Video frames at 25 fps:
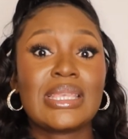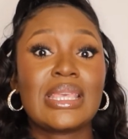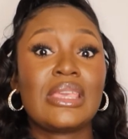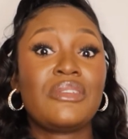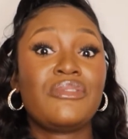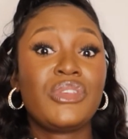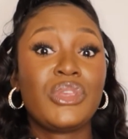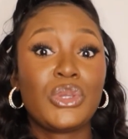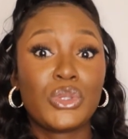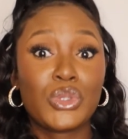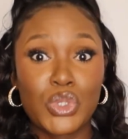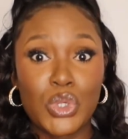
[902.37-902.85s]

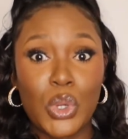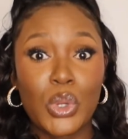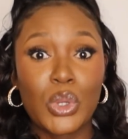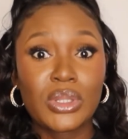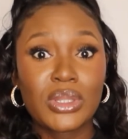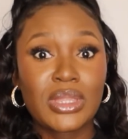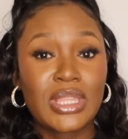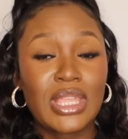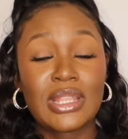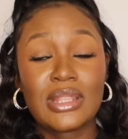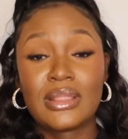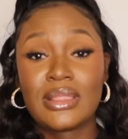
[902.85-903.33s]
If you
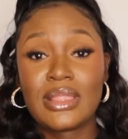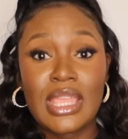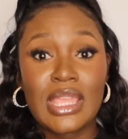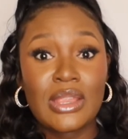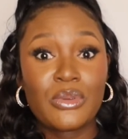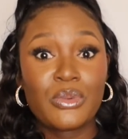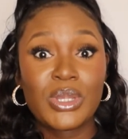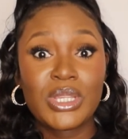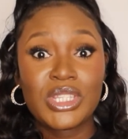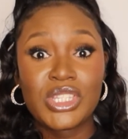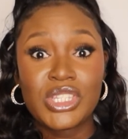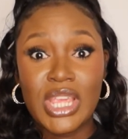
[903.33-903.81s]
don't, then they
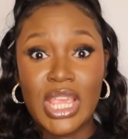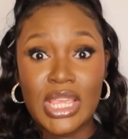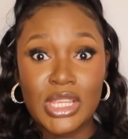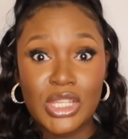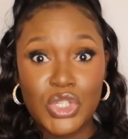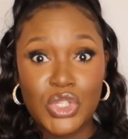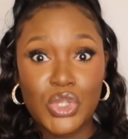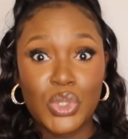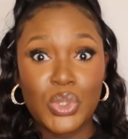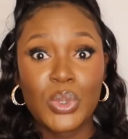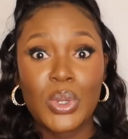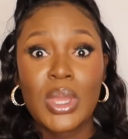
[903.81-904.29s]

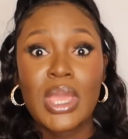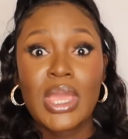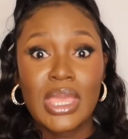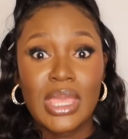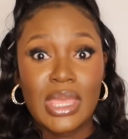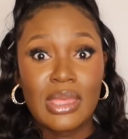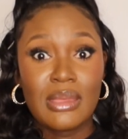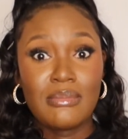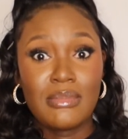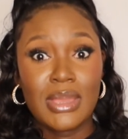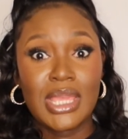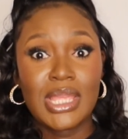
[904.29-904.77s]
reject you
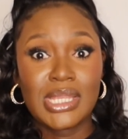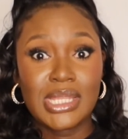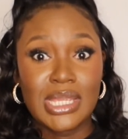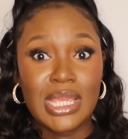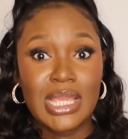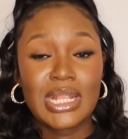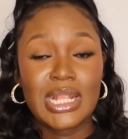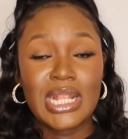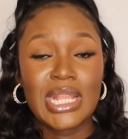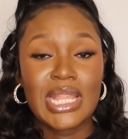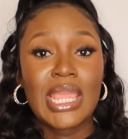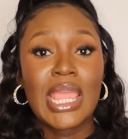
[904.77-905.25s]

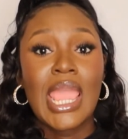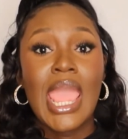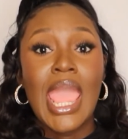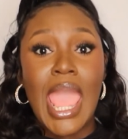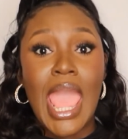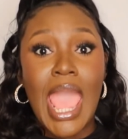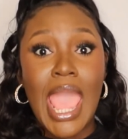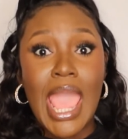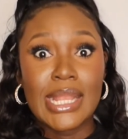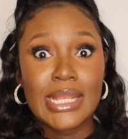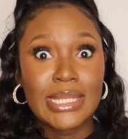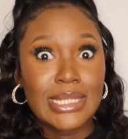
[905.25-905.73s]
immediately
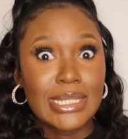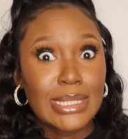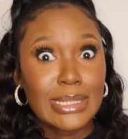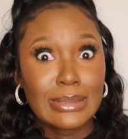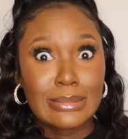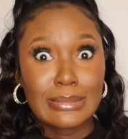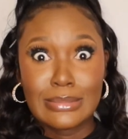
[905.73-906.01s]
and